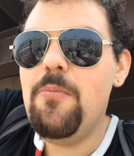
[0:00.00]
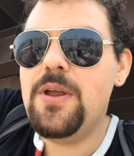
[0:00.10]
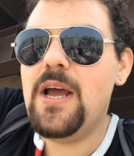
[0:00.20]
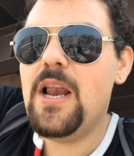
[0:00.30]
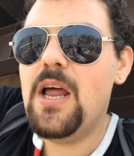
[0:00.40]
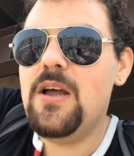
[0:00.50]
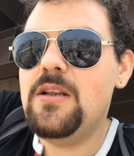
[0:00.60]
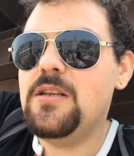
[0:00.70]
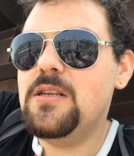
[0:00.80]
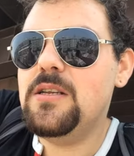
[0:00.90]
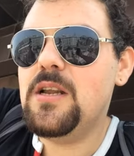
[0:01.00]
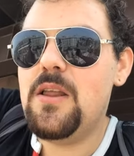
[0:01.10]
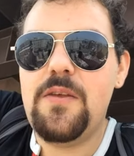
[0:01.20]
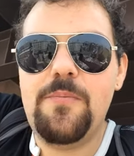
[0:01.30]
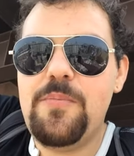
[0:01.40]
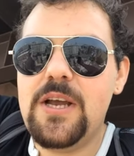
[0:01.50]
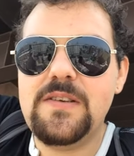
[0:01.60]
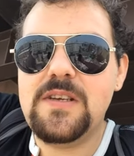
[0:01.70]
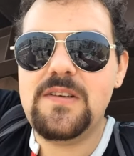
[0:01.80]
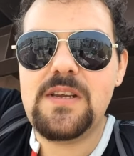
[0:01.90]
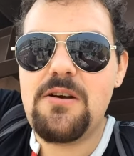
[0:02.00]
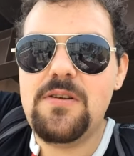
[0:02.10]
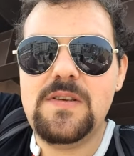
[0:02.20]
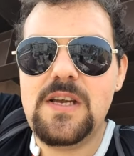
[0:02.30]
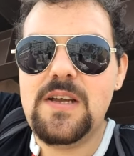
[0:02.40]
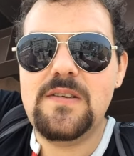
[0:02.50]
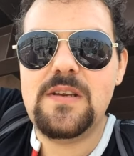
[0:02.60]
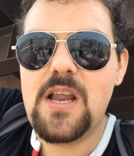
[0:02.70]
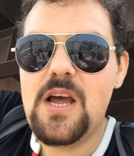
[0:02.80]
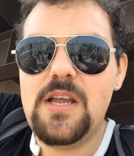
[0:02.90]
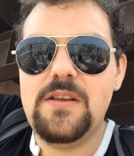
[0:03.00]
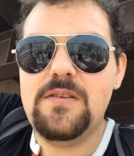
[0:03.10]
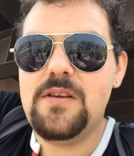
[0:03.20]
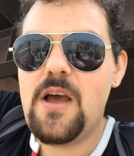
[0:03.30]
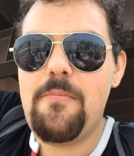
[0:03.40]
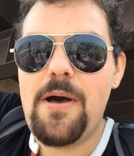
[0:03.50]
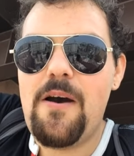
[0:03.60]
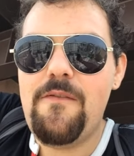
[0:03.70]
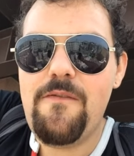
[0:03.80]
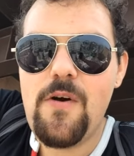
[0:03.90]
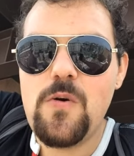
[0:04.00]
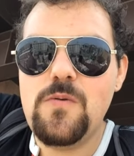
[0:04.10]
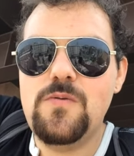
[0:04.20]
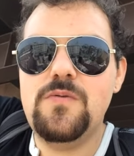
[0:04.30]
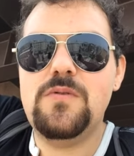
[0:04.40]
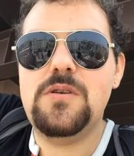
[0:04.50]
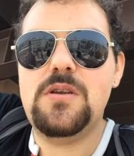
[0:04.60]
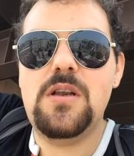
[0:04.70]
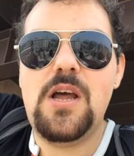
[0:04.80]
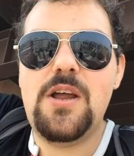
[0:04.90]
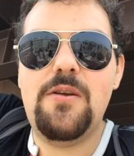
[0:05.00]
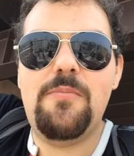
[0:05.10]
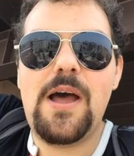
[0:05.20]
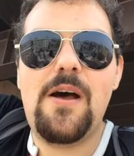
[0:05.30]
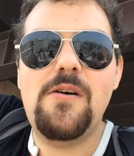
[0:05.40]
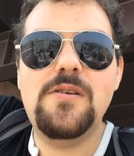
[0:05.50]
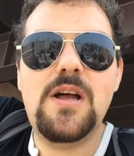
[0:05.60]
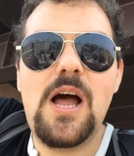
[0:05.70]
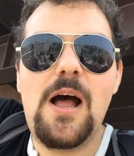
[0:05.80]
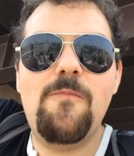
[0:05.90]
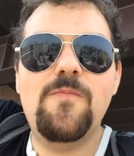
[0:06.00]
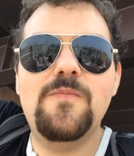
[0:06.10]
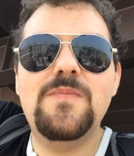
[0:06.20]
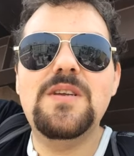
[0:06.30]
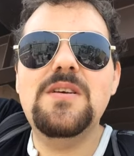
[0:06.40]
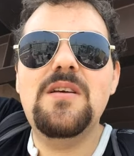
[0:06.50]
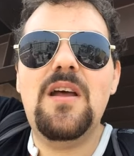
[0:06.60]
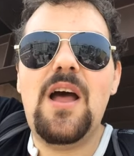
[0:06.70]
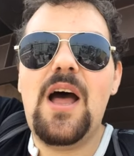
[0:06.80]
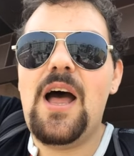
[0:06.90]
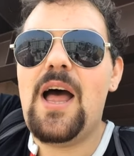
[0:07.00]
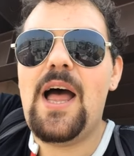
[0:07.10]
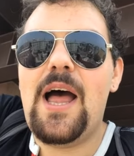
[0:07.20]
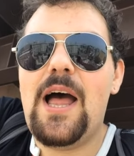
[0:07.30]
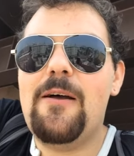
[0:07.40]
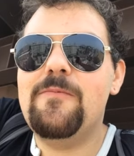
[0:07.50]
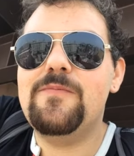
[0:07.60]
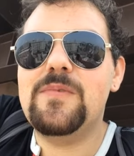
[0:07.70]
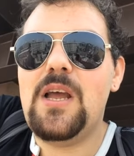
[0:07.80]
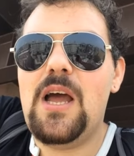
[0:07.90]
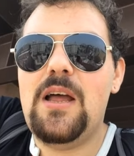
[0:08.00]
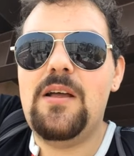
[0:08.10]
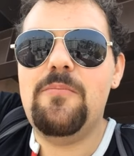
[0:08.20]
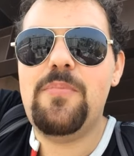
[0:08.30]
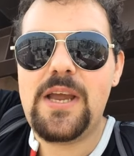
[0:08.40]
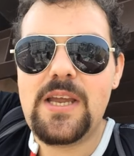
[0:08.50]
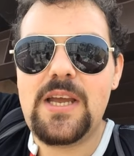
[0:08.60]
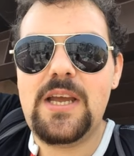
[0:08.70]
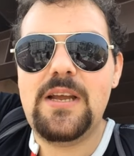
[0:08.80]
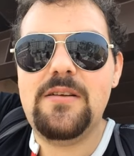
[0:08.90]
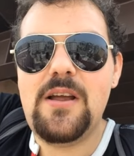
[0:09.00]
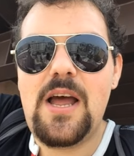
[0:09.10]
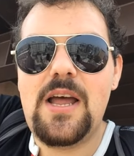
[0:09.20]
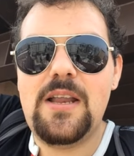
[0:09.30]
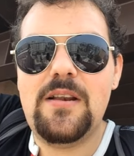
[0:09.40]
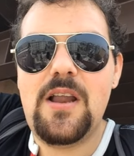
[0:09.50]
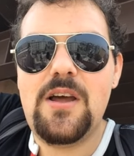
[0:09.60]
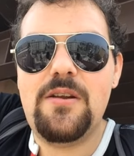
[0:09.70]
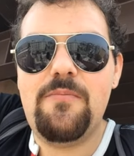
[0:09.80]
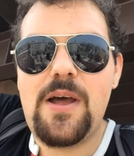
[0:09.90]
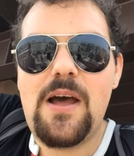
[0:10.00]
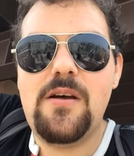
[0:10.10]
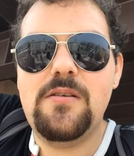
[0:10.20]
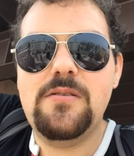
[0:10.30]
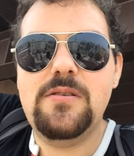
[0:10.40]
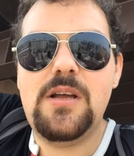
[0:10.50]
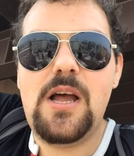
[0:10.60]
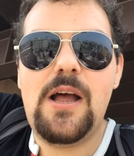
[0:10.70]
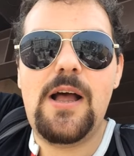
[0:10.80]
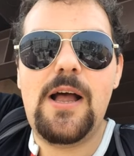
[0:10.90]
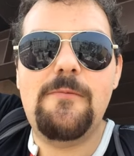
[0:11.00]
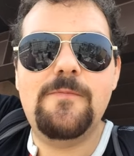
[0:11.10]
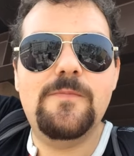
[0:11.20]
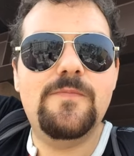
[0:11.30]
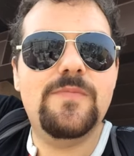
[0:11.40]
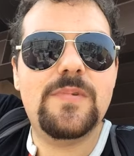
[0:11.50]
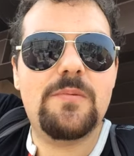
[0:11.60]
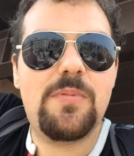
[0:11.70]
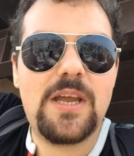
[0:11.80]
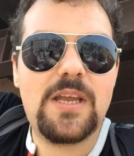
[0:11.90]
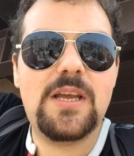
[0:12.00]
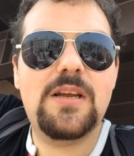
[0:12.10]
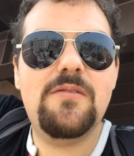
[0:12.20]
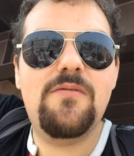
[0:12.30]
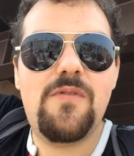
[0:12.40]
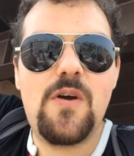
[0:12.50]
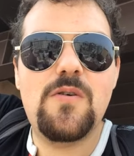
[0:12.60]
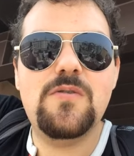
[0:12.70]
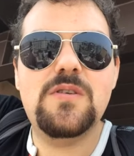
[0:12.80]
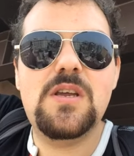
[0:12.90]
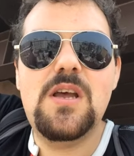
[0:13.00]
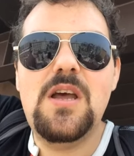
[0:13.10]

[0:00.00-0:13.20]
but yeah, learn the biggest things I would say is learn about phones, learn about um, uh, uh, banking, and learn about um, banking, phones,